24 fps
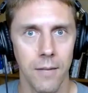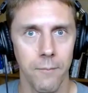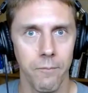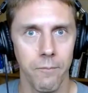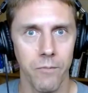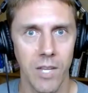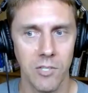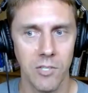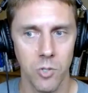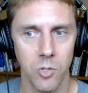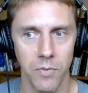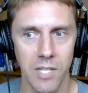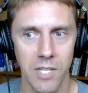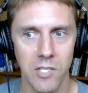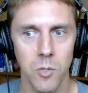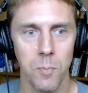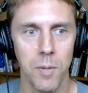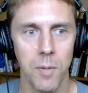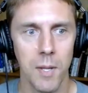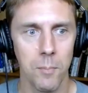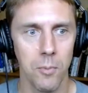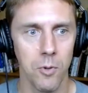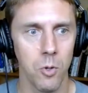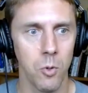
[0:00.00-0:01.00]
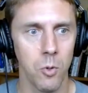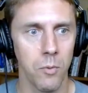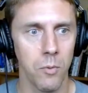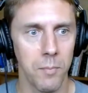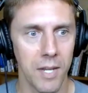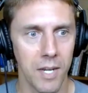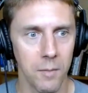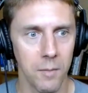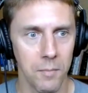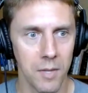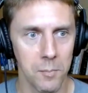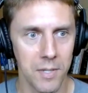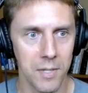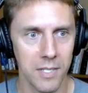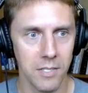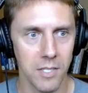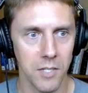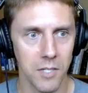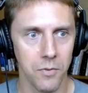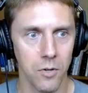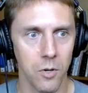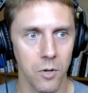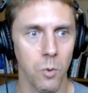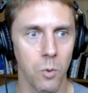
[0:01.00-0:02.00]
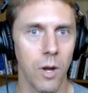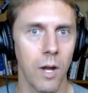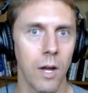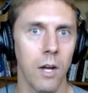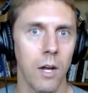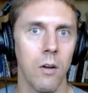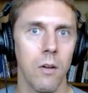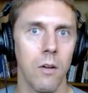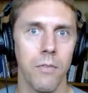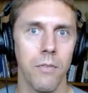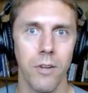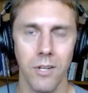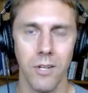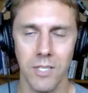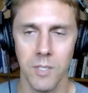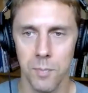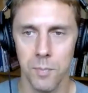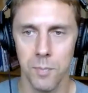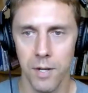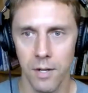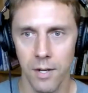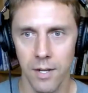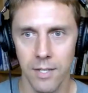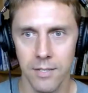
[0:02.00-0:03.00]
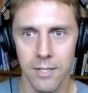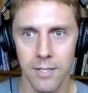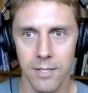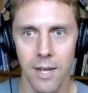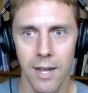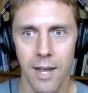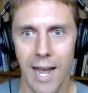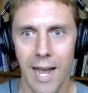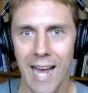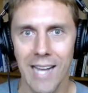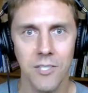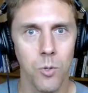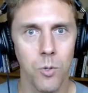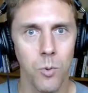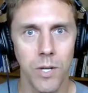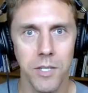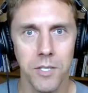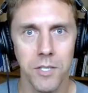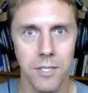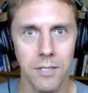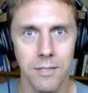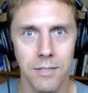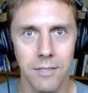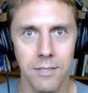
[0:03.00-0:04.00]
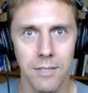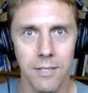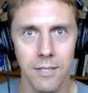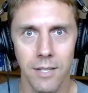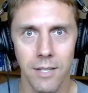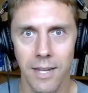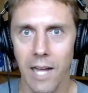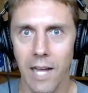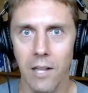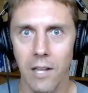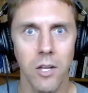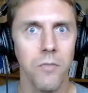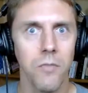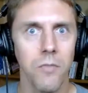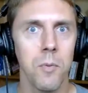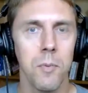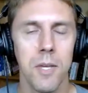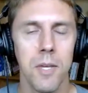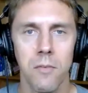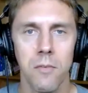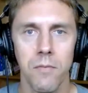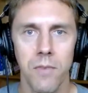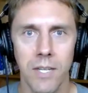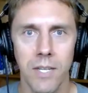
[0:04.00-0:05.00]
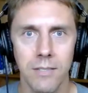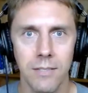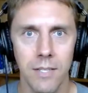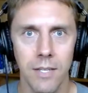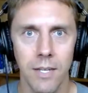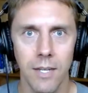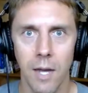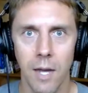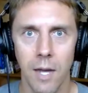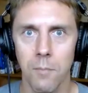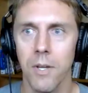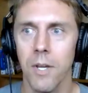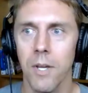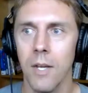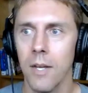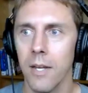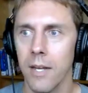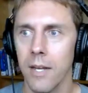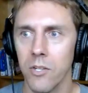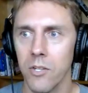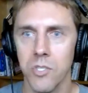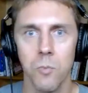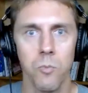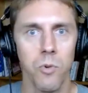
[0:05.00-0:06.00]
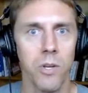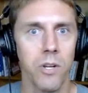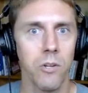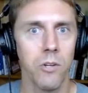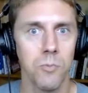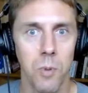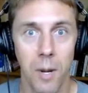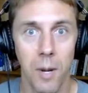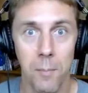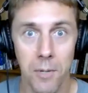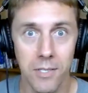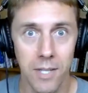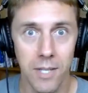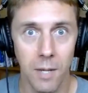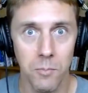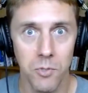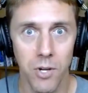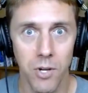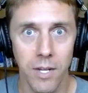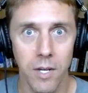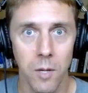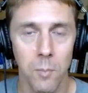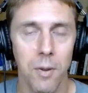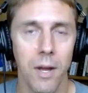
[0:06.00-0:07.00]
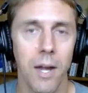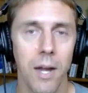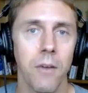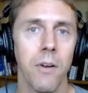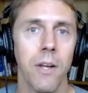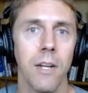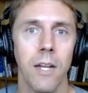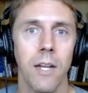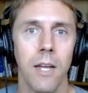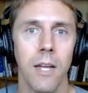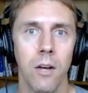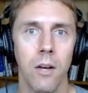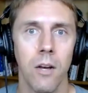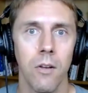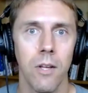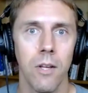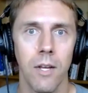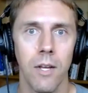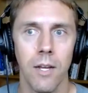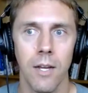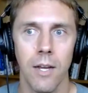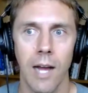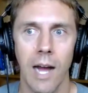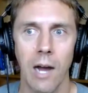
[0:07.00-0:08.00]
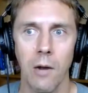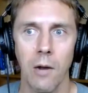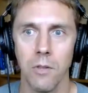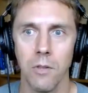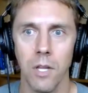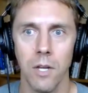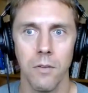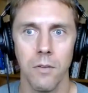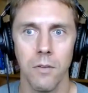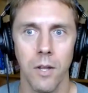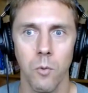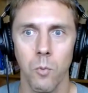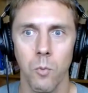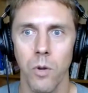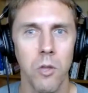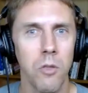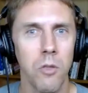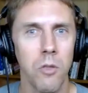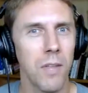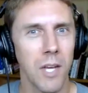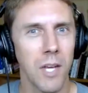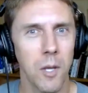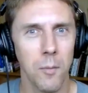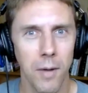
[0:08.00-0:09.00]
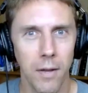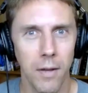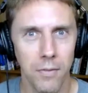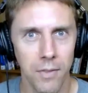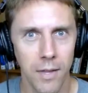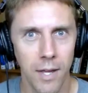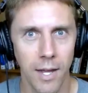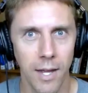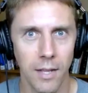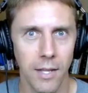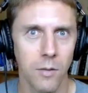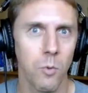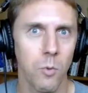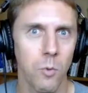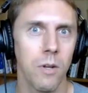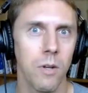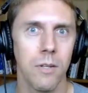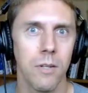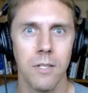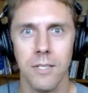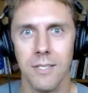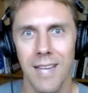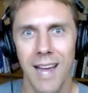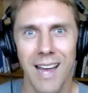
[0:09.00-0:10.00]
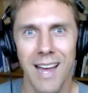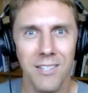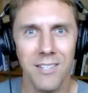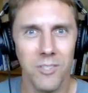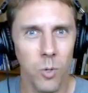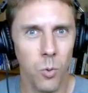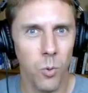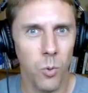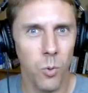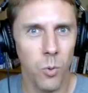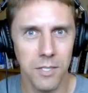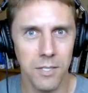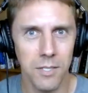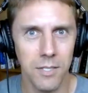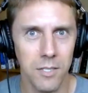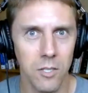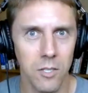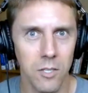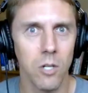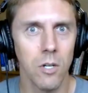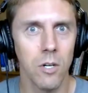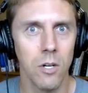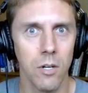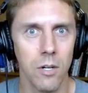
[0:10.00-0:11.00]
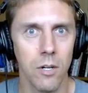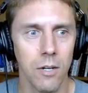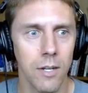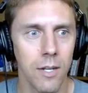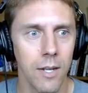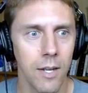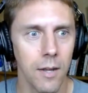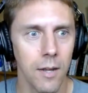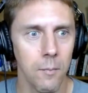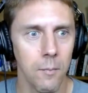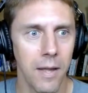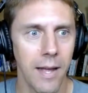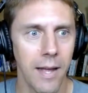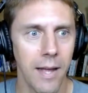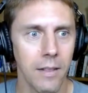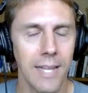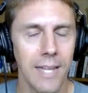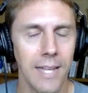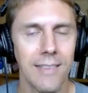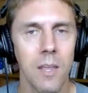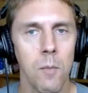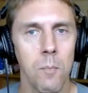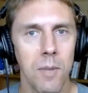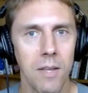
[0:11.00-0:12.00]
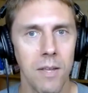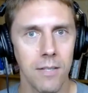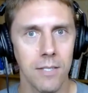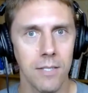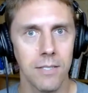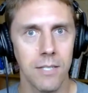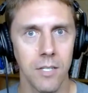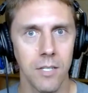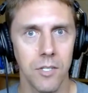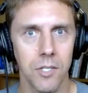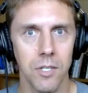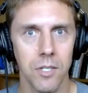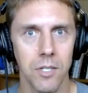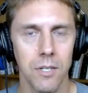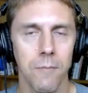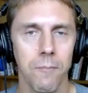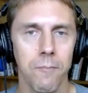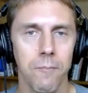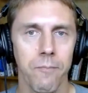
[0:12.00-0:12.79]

And so these are people who have been in the business for a while. They're experienced. Ask questions. Like, how long have you been investing? Here's some rental properties I'm trying to buy right now. I would love, what do you think about that? Like, just ask questions, learn, let them be the teacher.